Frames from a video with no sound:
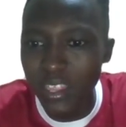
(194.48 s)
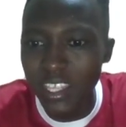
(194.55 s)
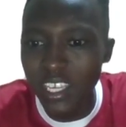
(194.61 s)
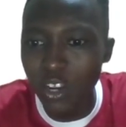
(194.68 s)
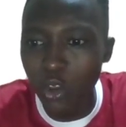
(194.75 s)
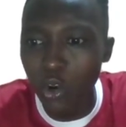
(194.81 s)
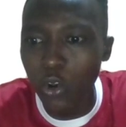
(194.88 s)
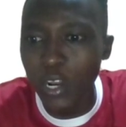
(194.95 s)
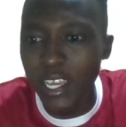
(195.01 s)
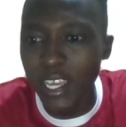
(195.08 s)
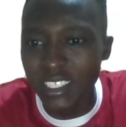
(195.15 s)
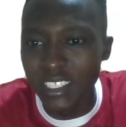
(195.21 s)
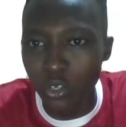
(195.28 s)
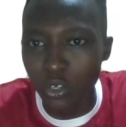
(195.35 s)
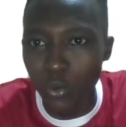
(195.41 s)

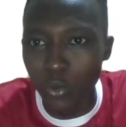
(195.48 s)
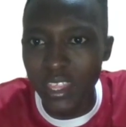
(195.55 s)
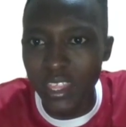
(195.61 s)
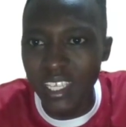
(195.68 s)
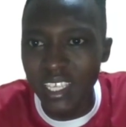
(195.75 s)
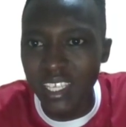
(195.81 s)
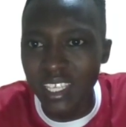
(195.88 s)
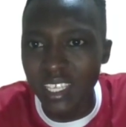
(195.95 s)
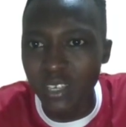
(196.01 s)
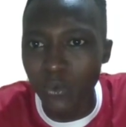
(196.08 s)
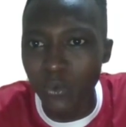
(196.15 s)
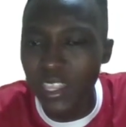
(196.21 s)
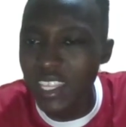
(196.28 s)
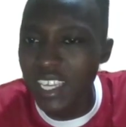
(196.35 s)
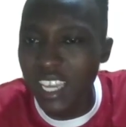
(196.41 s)
colonize, or when
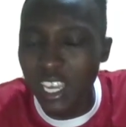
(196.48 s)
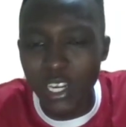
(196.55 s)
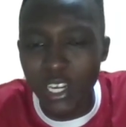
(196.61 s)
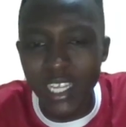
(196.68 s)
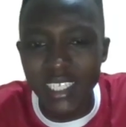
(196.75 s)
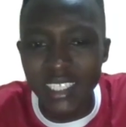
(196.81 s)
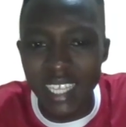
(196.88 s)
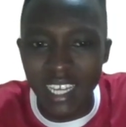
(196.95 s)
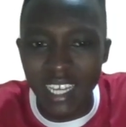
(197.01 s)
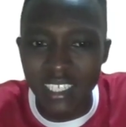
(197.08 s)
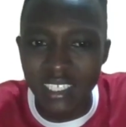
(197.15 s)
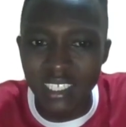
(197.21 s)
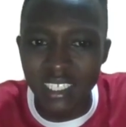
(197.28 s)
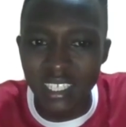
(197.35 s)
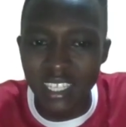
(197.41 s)
they colonize a country,